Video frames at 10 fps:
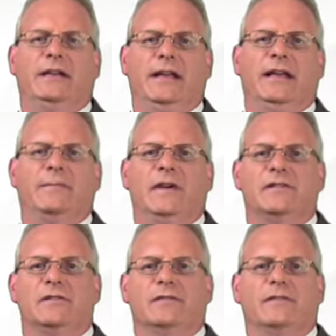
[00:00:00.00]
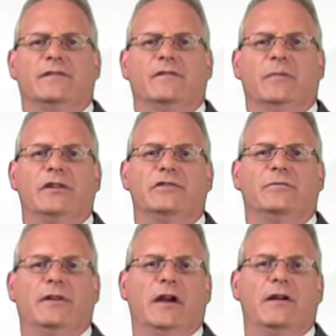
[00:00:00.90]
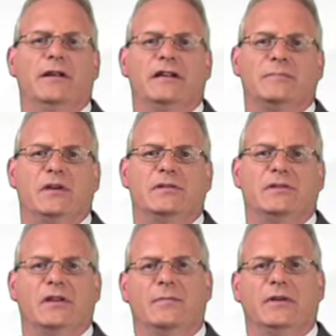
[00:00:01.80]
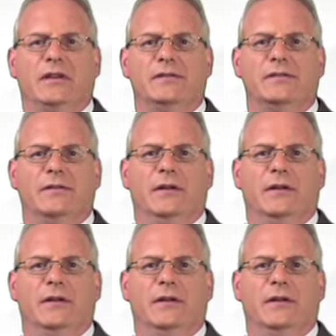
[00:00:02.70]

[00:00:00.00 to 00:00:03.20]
databases of information regarding asbestos companies,